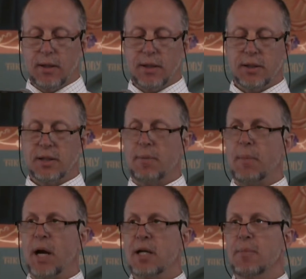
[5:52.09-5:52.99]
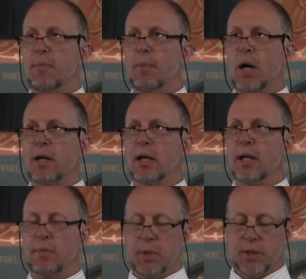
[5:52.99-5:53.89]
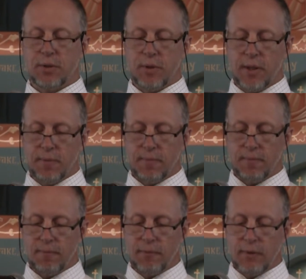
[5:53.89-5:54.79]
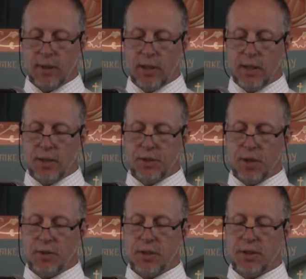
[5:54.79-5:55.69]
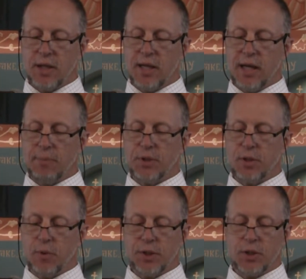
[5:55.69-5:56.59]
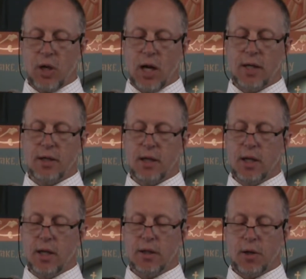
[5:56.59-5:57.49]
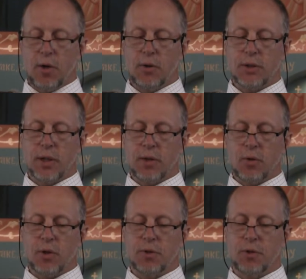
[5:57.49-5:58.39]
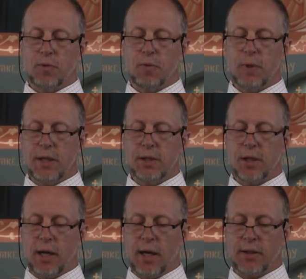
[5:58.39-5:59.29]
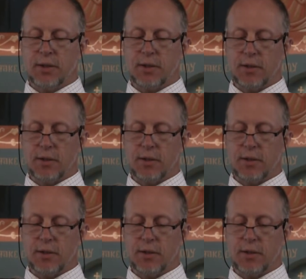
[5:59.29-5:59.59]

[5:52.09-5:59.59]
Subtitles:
This is a mind-boggling mystery. It shows us the depths to which God goes in order to reach us.